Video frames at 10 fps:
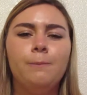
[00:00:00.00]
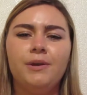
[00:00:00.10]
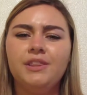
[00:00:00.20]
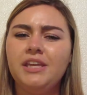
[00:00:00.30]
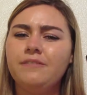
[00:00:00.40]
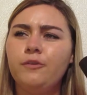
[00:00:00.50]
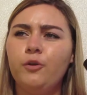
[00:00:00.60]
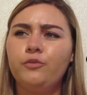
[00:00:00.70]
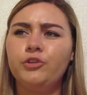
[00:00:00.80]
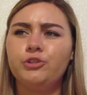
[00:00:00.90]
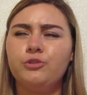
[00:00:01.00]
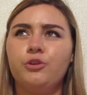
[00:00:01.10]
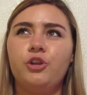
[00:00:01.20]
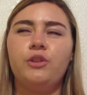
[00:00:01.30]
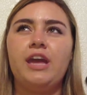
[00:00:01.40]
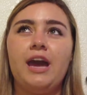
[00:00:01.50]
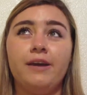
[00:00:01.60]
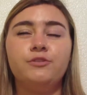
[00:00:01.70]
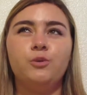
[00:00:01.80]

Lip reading: But they have they have